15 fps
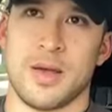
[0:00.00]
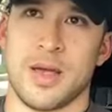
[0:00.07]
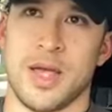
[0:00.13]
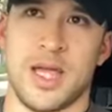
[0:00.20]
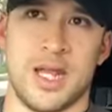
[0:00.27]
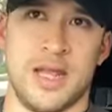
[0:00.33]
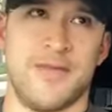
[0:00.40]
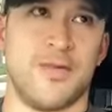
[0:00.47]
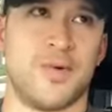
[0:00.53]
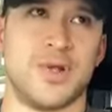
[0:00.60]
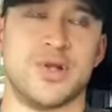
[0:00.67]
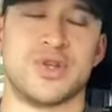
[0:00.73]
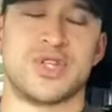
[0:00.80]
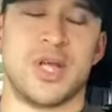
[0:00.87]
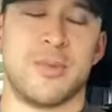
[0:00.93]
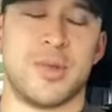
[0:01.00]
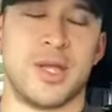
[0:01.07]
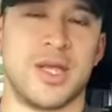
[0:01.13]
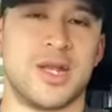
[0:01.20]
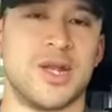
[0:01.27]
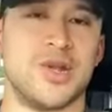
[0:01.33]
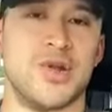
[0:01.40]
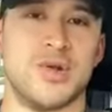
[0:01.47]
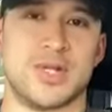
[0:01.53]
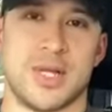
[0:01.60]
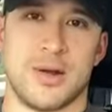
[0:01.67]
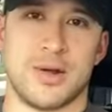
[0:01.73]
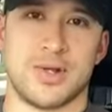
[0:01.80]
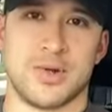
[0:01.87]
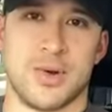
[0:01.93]
and even when you're stumbling into new
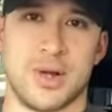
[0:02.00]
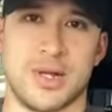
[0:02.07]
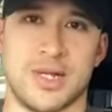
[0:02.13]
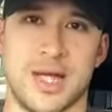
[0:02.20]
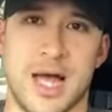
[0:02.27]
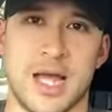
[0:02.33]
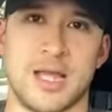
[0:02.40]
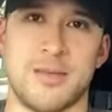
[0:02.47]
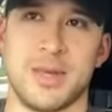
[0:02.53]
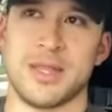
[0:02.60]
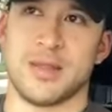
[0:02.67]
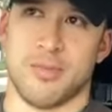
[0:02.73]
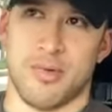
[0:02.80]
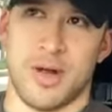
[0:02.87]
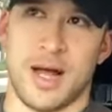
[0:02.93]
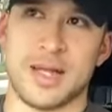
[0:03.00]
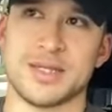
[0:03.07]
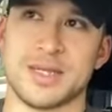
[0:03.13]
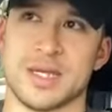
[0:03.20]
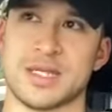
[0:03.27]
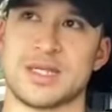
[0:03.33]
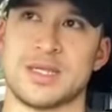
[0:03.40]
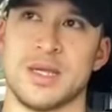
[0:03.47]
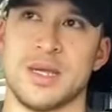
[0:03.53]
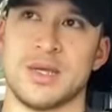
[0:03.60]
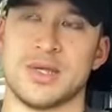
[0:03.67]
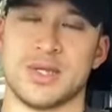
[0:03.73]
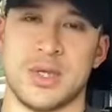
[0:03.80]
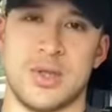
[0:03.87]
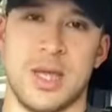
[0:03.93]
territory, document the process
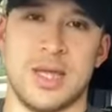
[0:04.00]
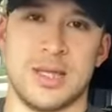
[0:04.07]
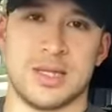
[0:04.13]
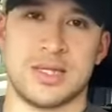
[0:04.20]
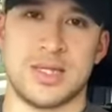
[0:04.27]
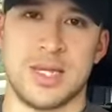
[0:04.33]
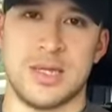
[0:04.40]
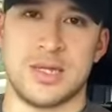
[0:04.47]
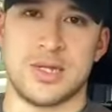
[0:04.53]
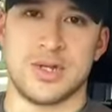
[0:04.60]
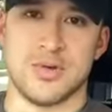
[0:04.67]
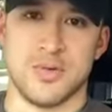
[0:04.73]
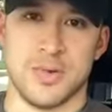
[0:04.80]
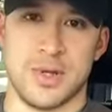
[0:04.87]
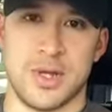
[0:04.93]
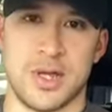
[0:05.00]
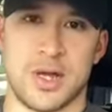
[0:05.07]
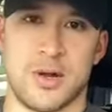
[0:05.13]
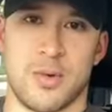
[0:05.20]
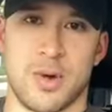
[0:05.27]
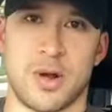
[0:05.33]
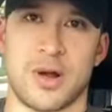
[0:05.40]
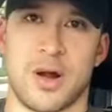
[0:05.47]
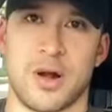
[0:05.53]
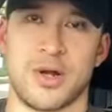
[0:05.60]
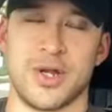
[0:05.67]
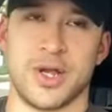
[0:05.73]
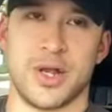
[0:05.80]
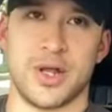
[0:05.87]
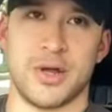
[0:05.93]
so they can see that you're really going to work
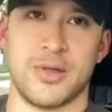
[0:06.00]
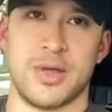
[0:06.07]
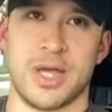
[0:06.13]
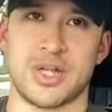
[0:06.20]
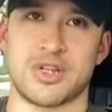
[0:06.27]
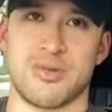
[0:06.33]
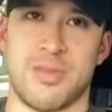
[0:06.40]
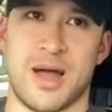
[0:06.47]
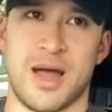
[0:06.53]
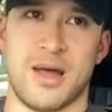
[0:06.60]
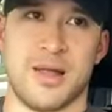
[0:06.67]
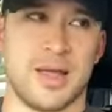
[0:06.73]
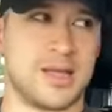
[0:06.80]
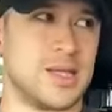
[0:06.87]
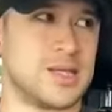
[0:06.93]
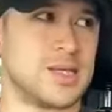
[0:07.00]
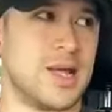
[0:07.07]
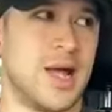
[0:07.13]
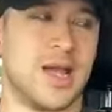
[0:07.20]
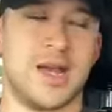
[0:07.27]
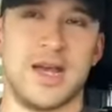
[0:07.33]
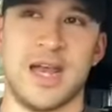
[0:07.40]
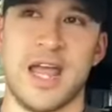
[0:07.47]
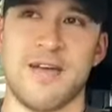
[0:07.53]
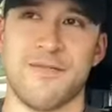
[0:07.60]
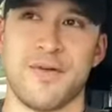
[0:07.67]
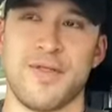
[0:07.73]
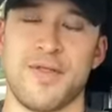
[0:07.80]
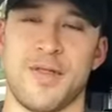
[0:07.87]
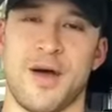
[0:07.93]
hard, you're going to go the extra mile. Like, this guy
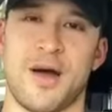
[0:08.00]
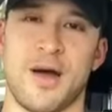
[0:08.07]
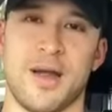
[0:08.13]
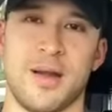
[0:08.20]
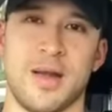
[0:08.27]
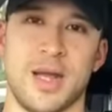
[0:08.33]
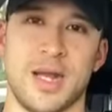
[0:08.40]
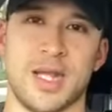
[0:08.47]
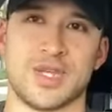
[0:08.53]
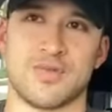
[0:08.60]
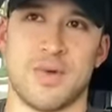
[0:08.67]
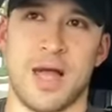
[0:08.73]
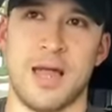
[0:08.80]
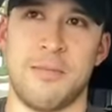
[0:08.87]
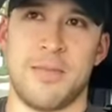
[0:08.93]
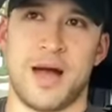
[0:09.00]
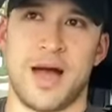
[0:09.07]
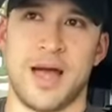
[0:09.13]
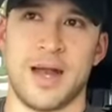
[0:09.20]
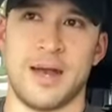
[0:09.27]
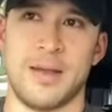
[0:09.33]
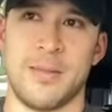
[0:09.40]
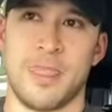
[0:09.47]
never thought in his right mind